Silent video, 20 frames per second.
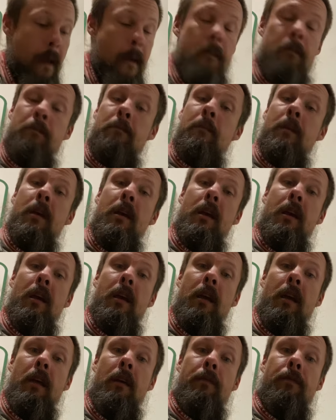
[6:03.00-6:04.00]

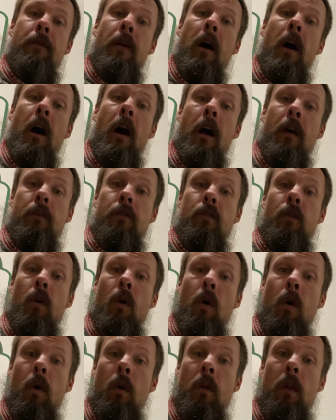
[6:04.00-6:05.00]
mi, fa,
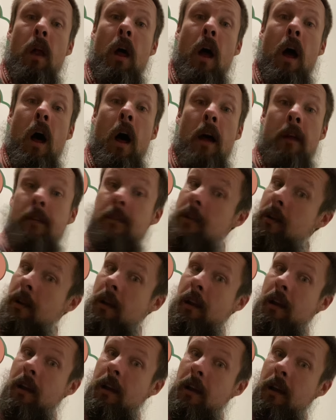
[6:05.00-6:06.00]
sol, la, ti,
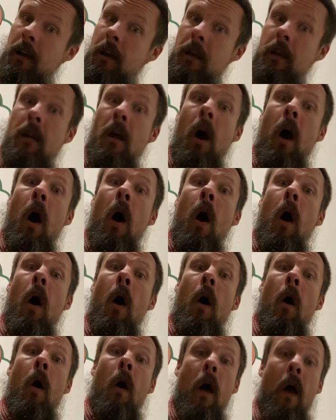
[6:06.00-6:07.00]

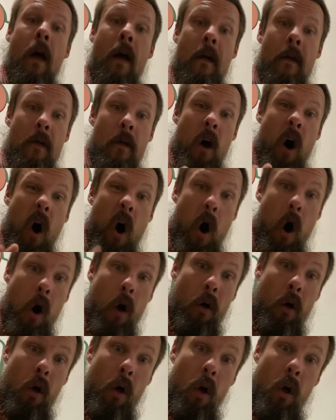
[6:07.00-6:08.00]
do.
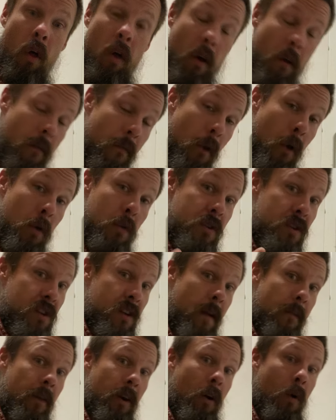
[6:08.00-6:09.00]
All of those
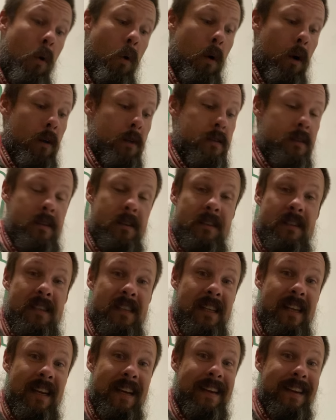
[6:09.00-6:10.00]
seven chords,
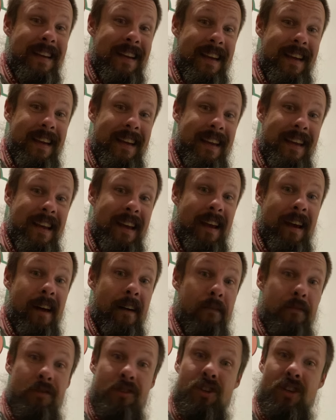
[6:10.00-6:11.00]
C, D, E,
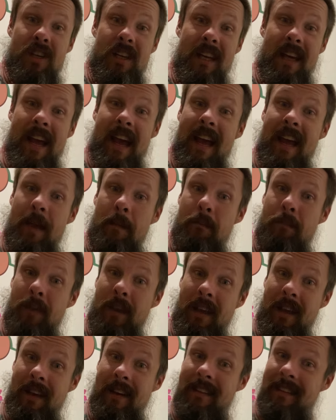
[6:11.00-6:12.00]
F, G, A,
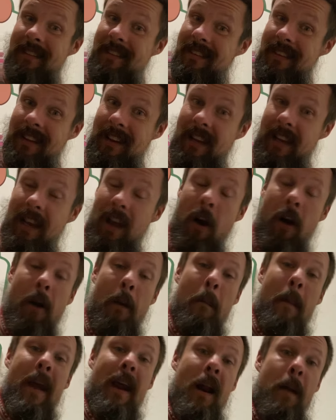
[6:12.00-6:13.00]
B, and C, are
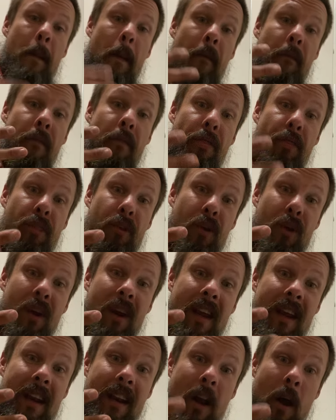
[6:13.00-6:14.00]
made up of
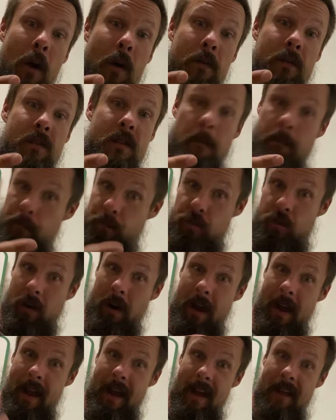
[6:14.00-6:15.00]
three notes,
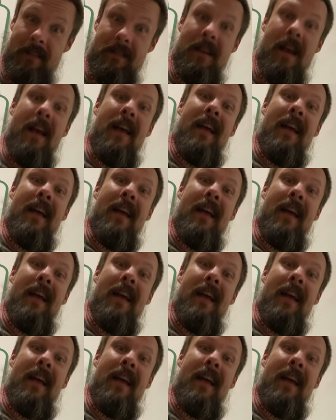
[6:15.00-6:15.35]
triads.